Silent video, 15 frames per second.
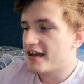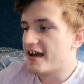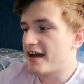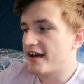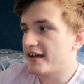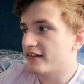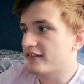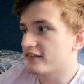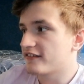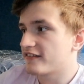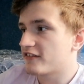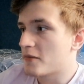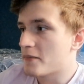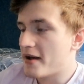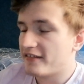And
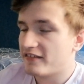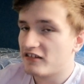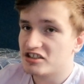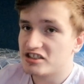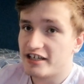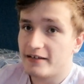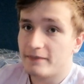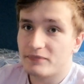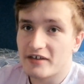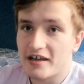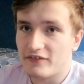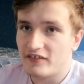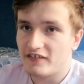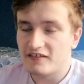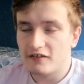so I messaged like
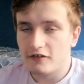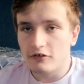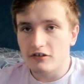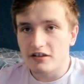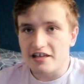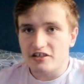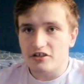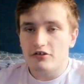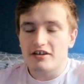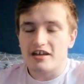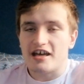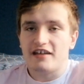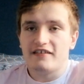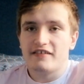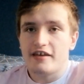every single like
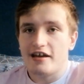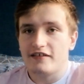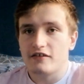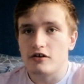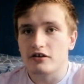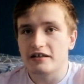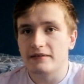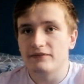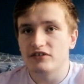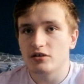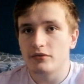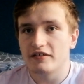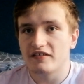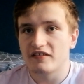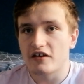UK TikTok
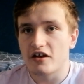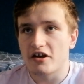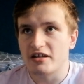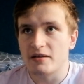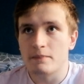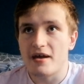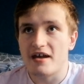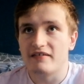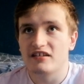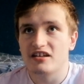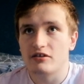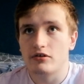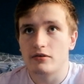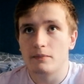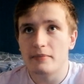influencer. I didn't message
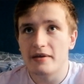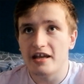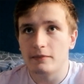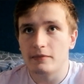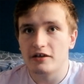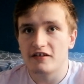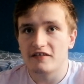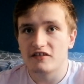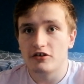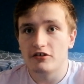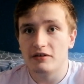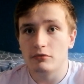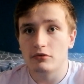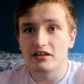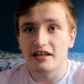anyone big because I knew
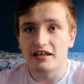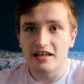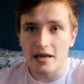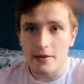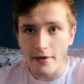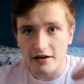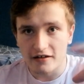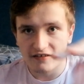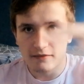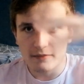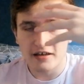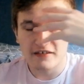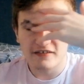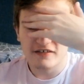they wouldn't like get back to me.